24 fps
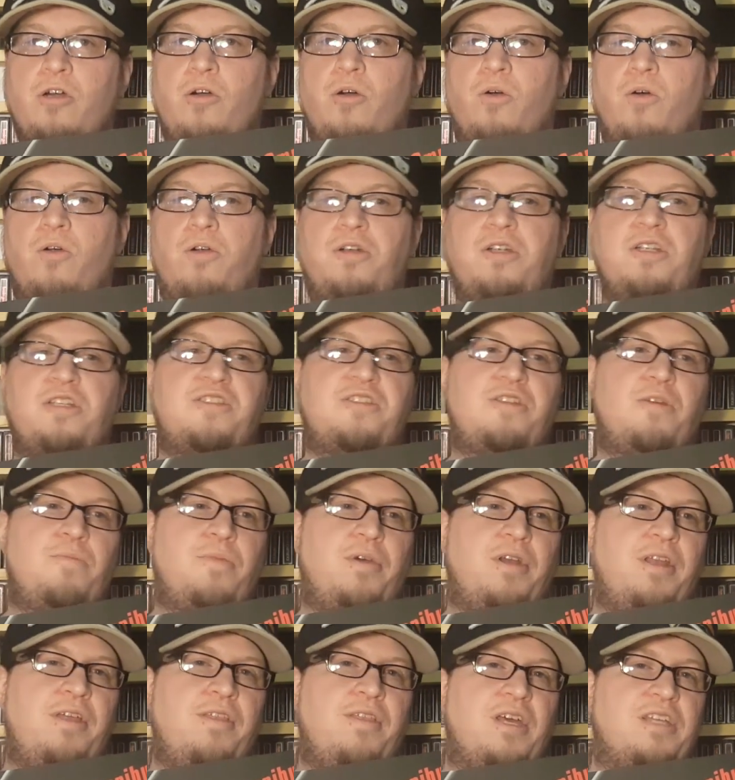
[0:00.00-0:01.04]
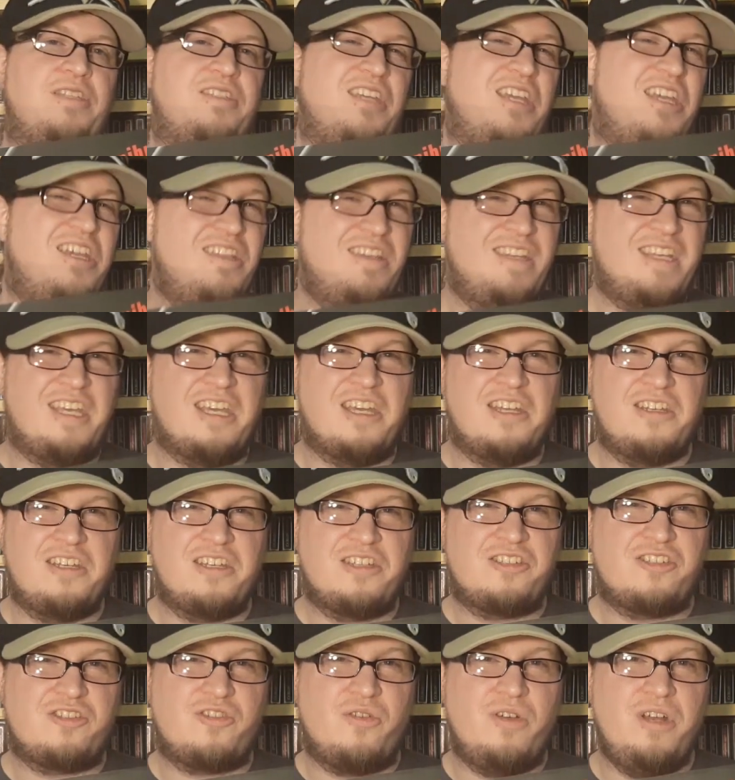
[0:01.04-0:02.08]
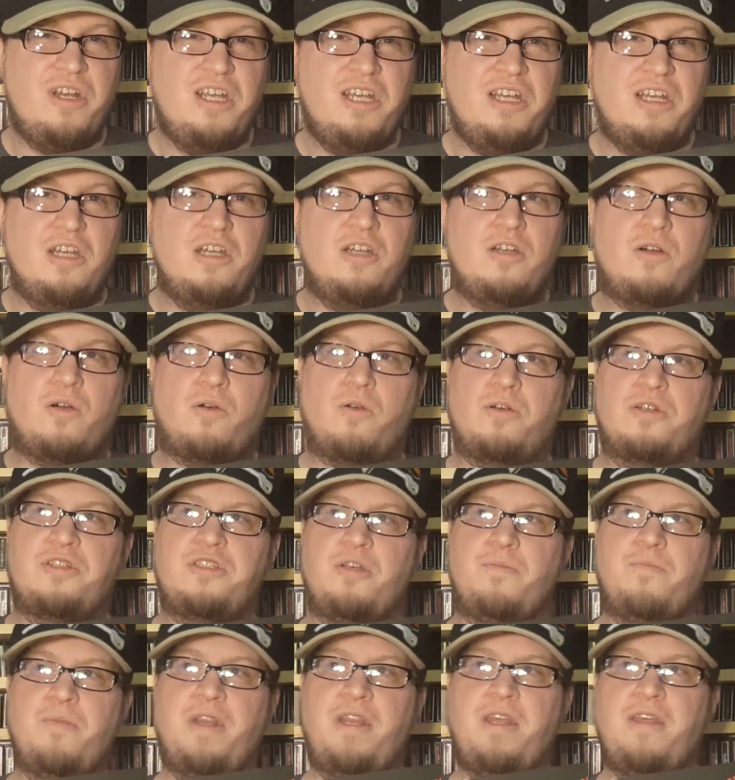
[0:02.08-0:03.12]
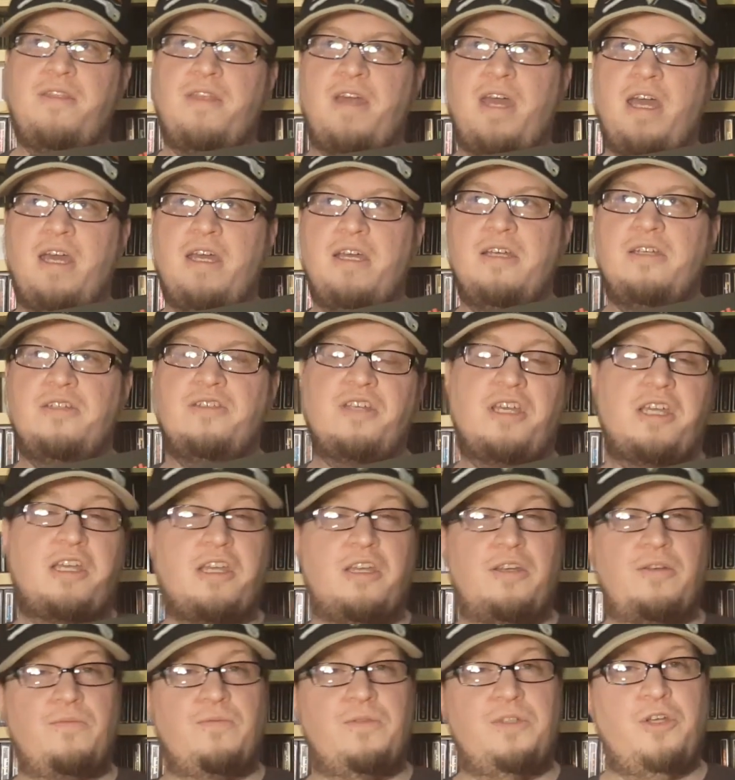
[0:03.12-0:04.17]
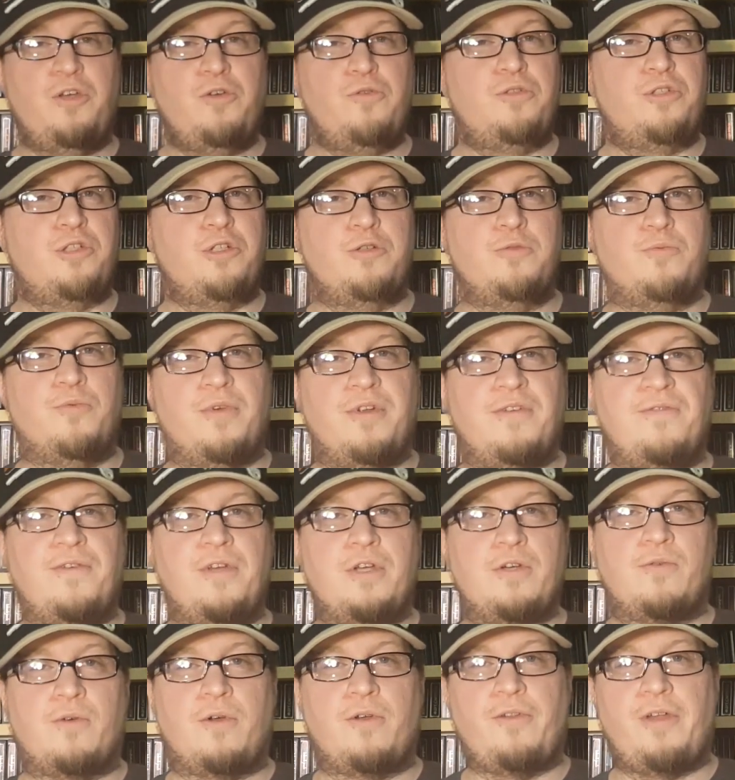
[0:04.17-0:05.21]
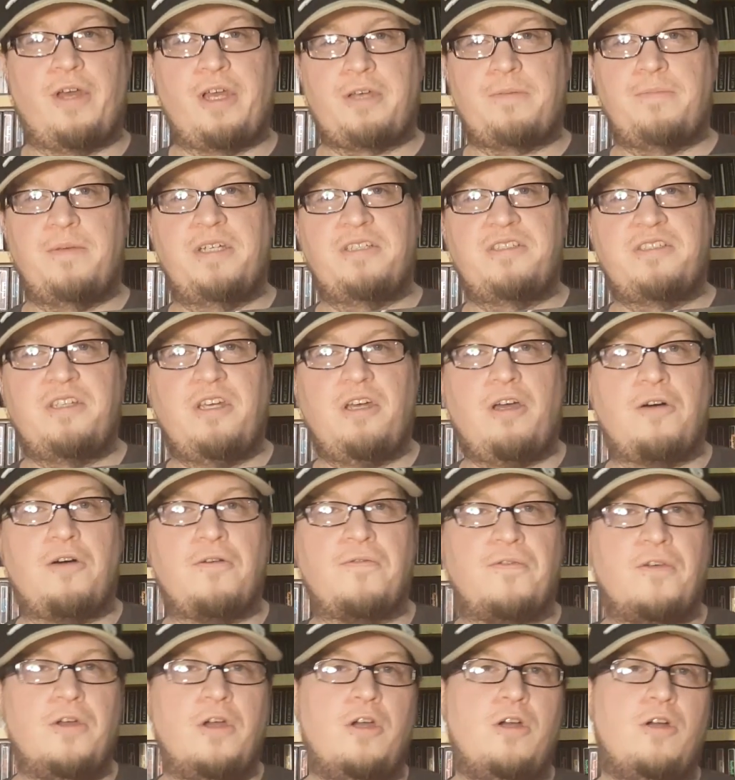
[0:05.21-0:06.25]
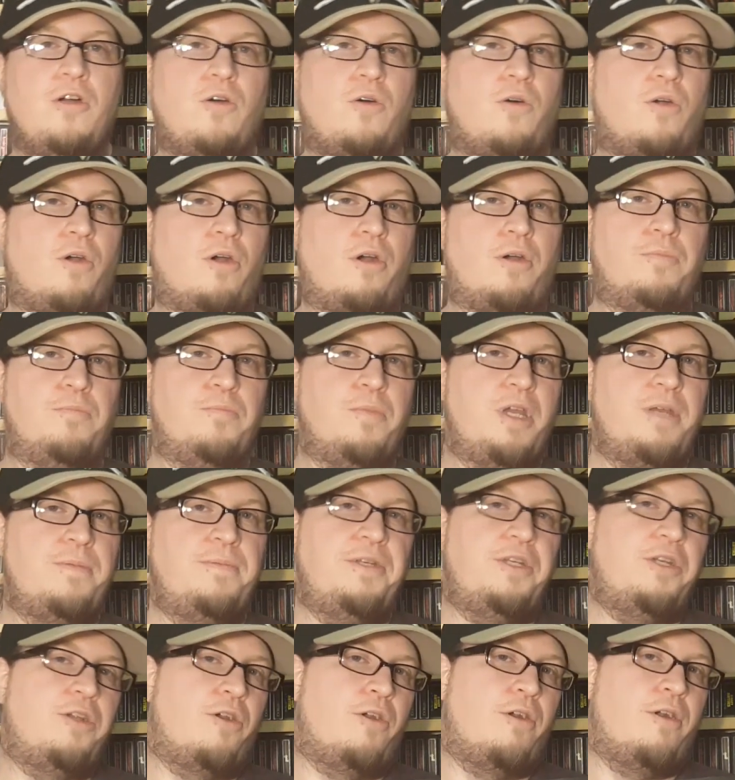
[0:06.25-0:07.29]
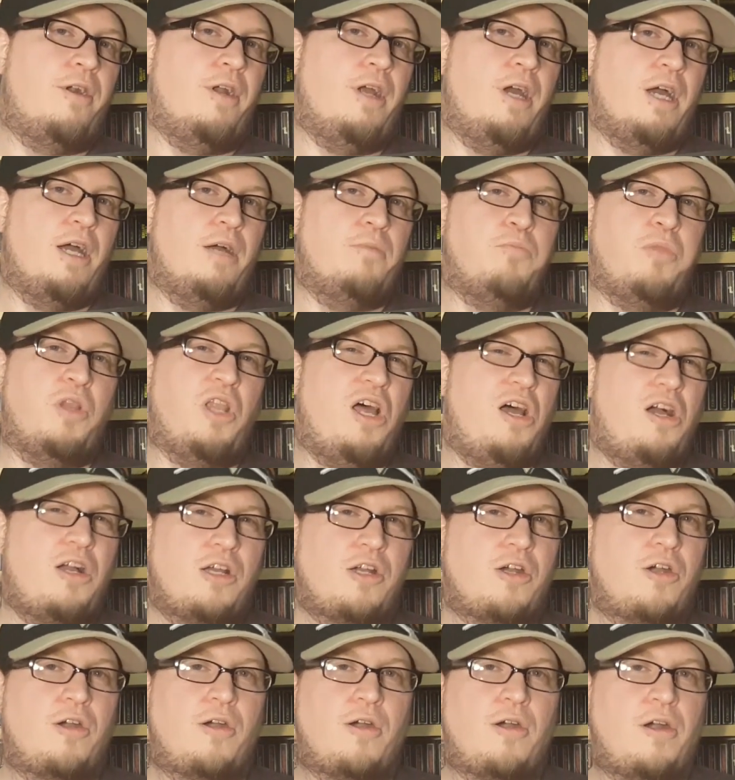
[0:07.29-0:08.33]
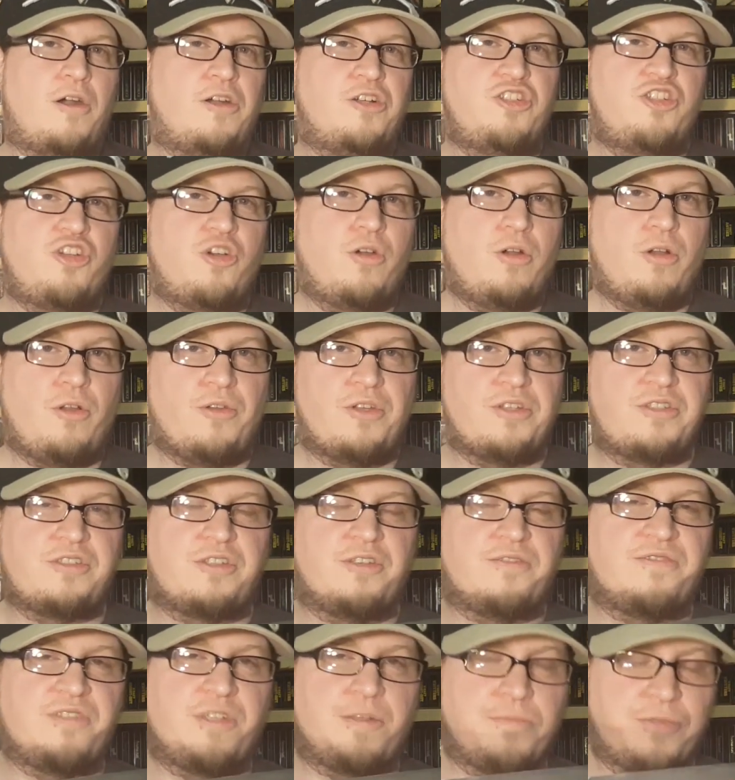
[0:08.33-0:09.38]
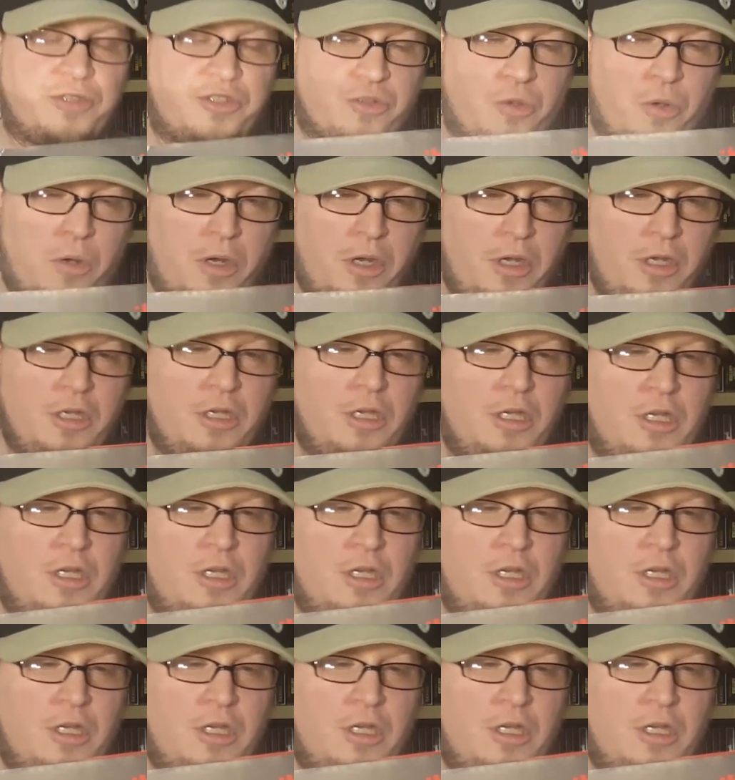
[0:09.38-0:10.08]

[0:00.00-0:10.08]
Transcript: or just somebody that's in the industry, or somebody that is like a YouTube reviewer like myself, or maybe you're a blogger or a journalist of some sort.